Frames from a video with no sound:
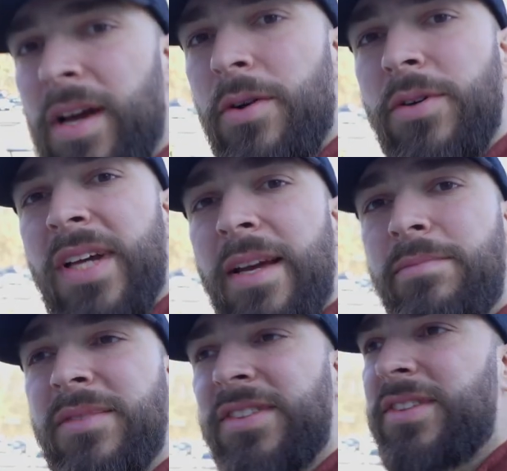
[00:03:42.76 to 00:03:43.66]
Okay,
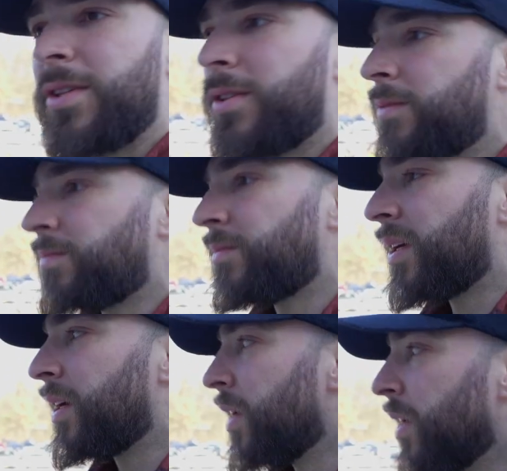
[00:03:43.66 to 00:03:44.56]
so
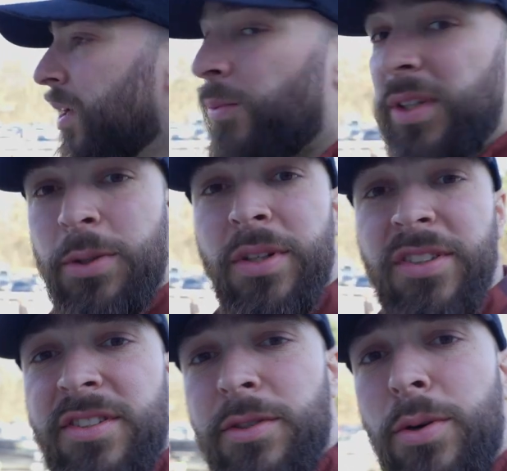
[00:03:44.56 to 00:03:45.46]
we took a
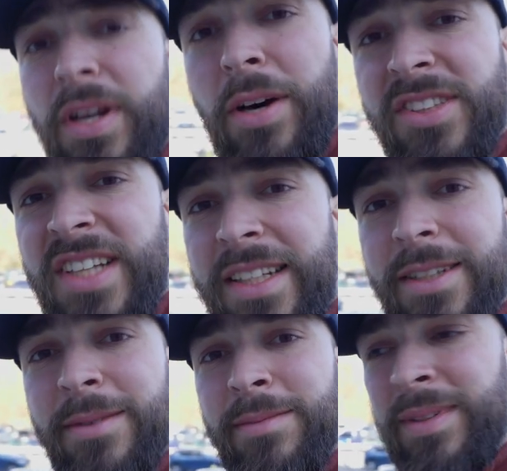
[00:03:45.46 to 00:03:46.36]
stroll outside,
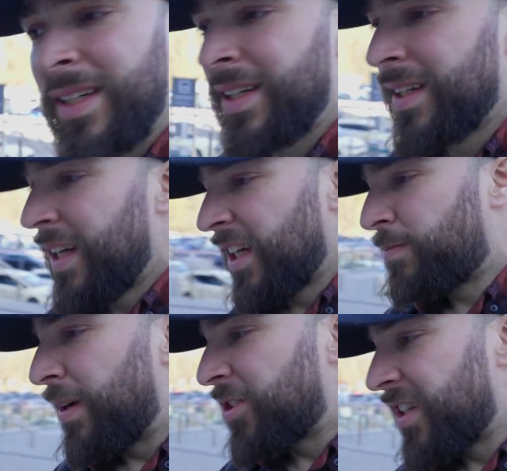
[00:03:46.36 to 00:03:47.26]

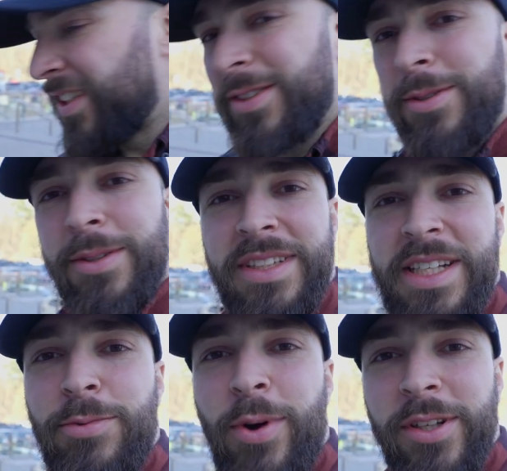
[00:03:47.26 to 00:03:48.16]
especially to
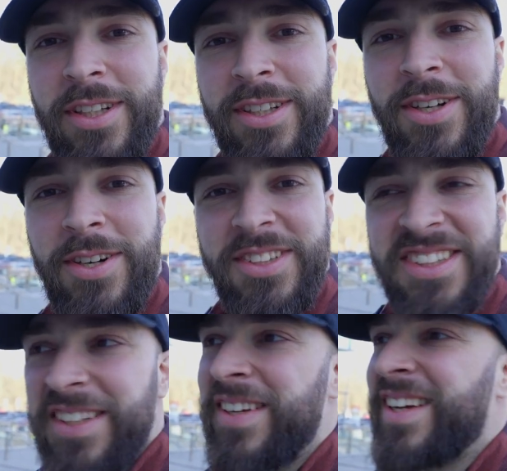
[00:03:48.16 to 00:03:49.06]
de-water the
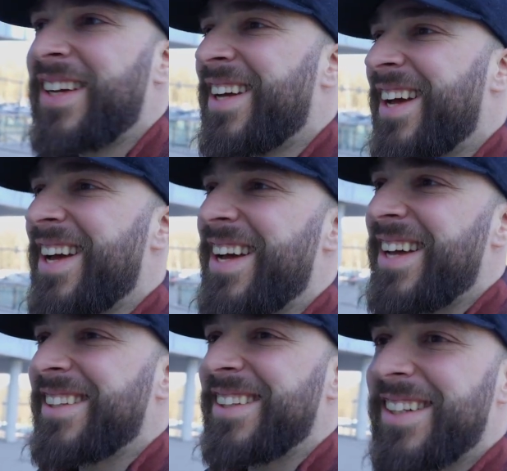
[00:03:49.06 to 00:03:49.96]
dogs.
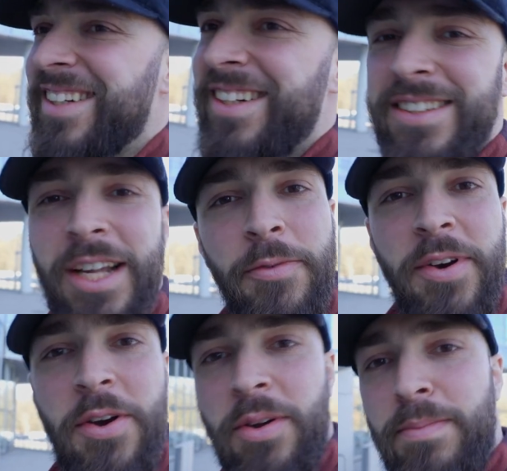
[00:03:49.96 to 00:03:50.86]
And uh, now
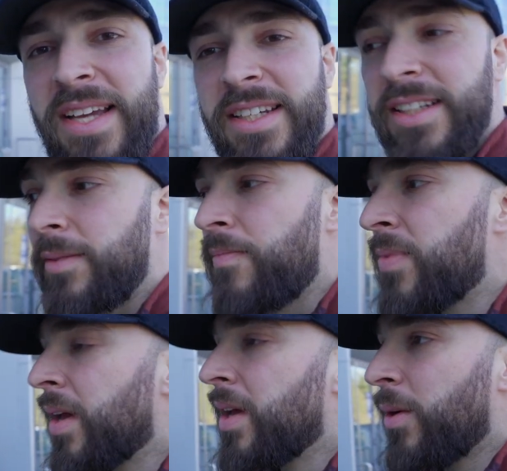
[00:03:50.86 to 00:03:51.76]
we're going back in.
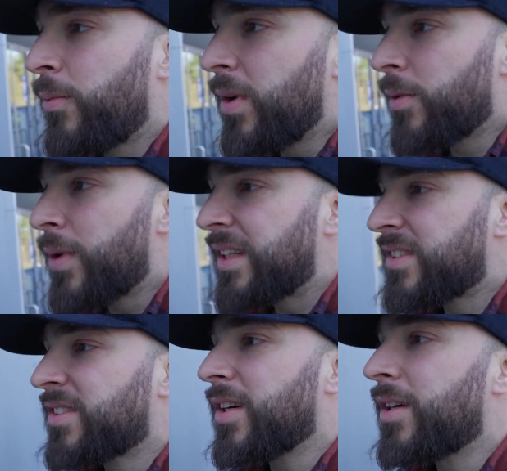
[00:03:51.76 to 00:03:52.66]
We already
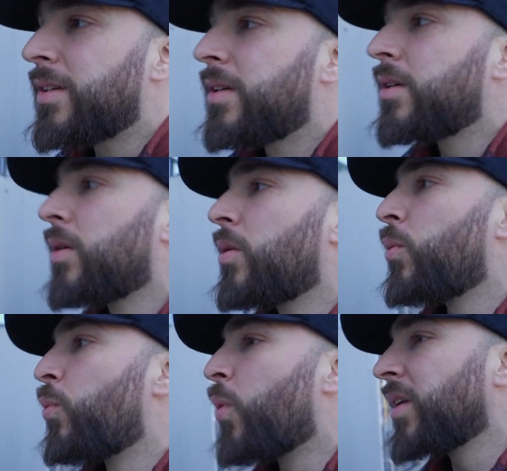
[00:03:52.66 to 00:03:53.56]
saw
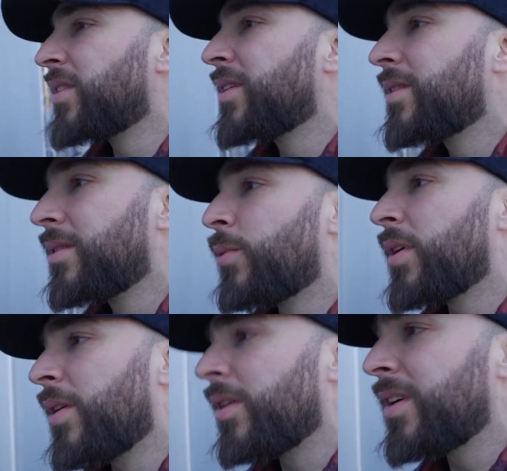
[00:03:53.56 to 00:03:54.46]
one, one
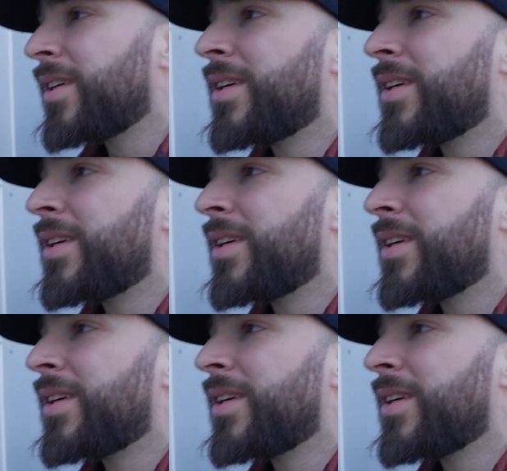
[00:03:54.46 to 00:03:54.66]
hall.